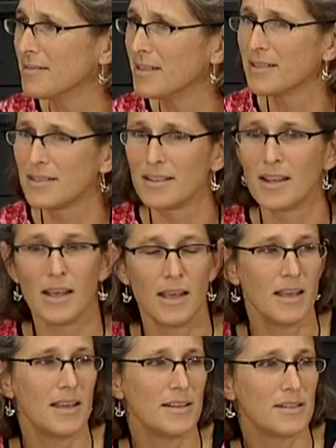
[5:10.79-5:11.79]
That's
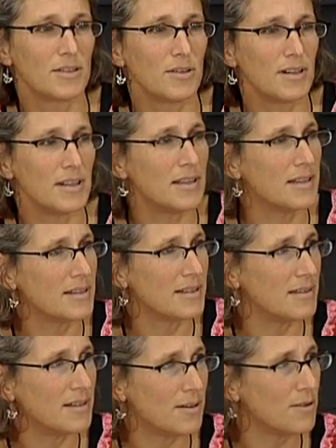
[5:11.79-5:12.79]
end of story. And
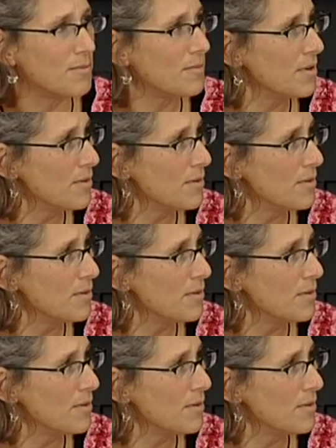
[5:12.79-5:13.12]
you know,